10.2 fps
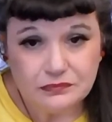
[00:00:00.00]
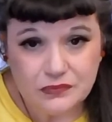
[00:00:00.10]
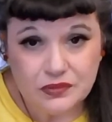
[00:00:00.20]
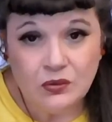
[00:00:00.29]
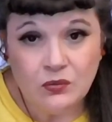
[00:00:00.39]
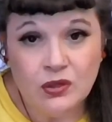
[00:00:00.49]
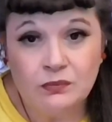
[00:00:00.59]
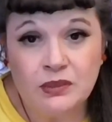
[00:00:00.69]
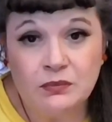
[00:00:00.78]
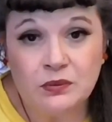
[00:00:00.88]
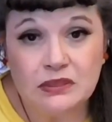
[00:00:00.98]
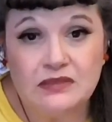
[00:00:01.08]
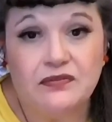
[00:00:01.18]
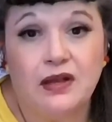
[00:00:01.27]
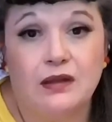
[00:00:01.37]
where people would
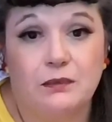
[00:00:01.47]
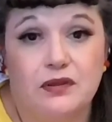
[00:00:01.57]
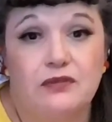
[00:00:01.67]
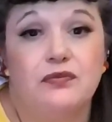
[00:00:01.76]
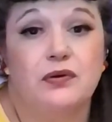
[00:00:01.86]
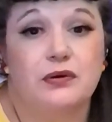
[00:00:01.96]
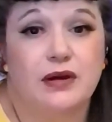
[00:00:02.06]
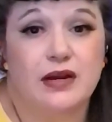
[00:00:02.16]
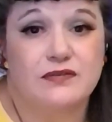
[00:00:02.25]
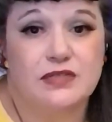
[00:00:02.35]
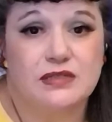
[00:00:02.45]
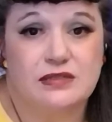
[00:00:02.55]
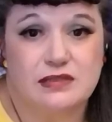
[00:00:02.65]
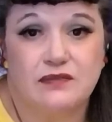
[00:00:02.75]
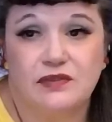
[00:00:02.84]
develop their photographs and
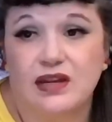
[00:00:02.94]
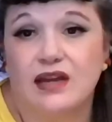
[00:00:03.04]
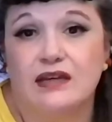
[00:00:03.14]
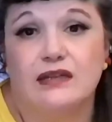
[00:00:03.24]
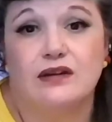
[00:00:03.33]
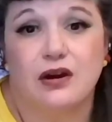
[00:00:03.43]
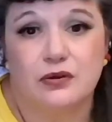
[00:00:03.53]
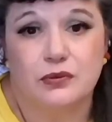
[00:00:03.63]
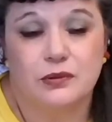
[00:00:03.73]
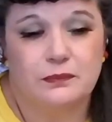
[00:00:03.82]
stuff, a kind of dark room.